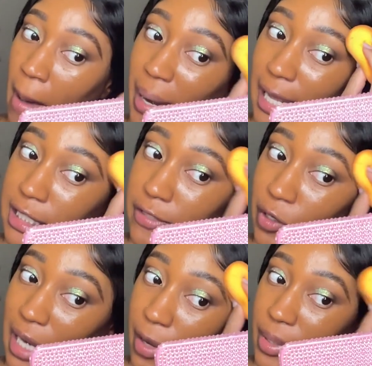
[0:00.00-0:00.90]
But I just feel
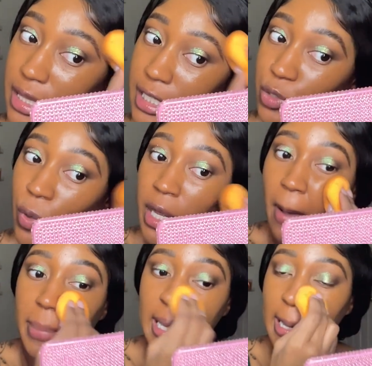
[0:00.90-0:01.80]
like with this
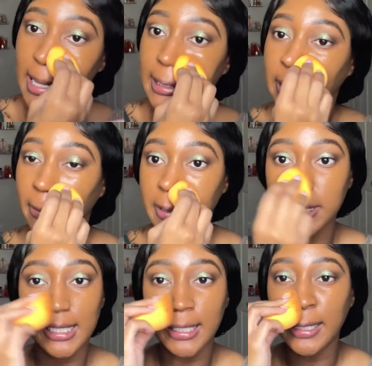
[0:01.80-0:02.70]
one, because of the
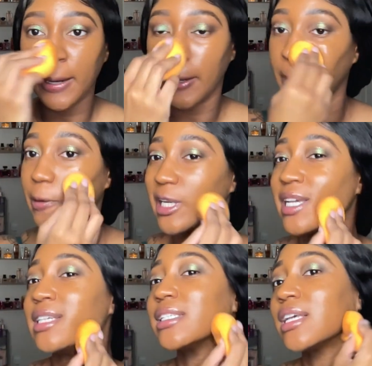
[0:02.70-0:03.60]
skincare
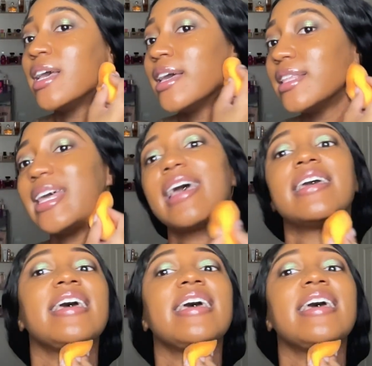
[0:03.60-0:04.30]
ingredients that it